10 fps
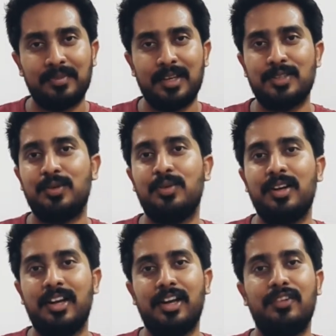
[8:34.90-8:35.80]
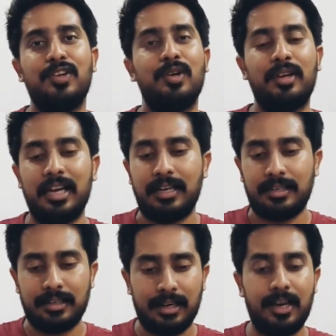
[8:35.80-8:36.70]
So if you look at
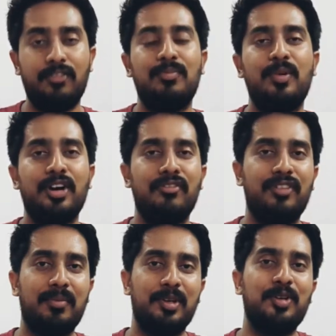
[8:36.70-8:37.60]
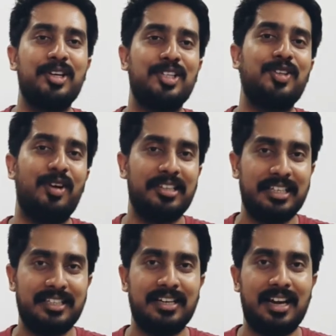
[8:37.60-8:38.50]
a love poem from a new
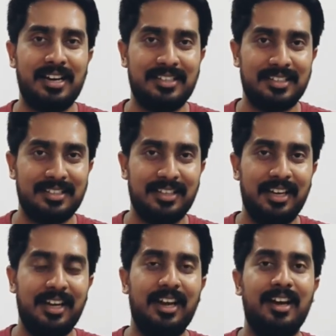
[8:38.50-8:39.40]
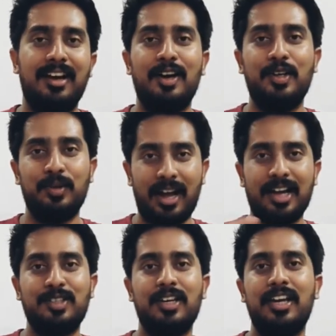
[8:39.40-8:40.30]
historicist analysis, you
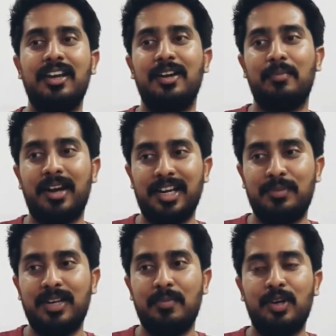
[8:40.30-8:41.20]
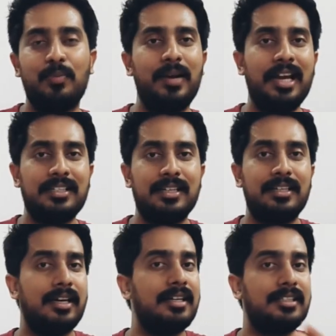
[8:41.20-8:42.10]
actually might be able to place it
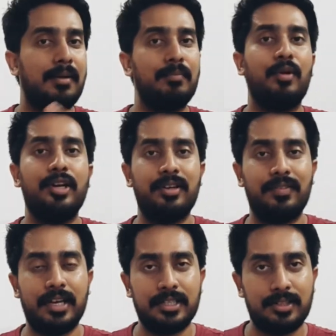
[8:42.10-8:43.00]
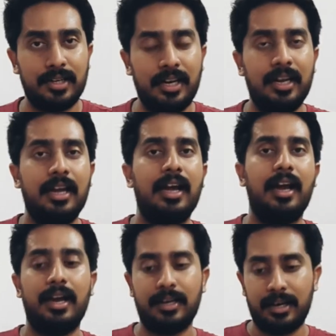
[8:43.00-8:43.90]
in some point of history
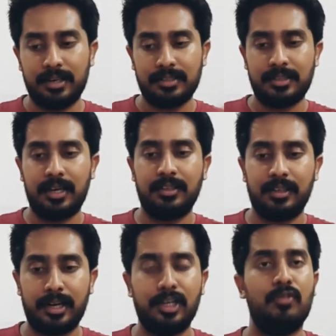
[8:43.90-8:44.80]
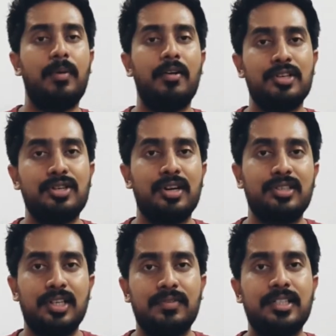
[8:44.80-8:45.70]
and understand the kind of power
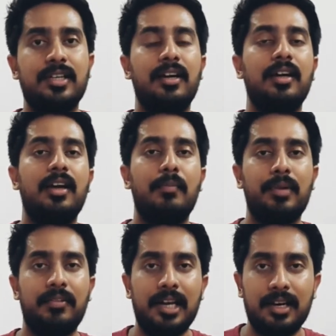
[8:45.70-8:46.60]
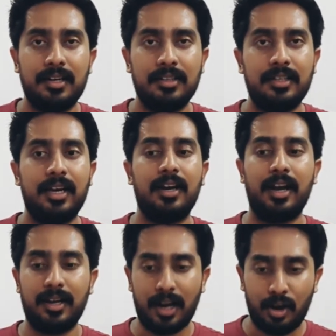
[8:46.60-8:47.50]
structures which are prevalent there
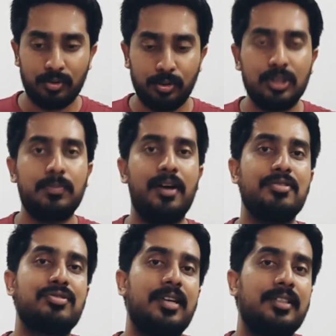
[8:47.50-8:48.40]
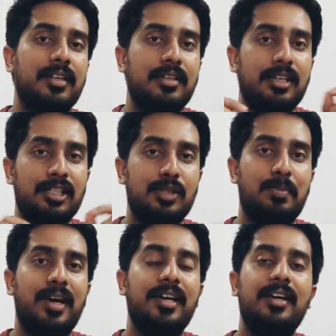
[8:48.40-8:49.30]
and how those power structures
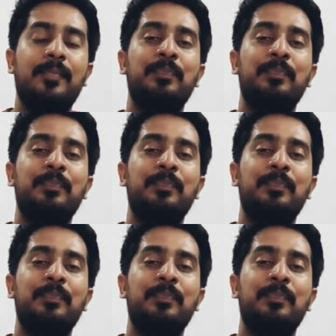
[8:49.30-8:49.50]
inspire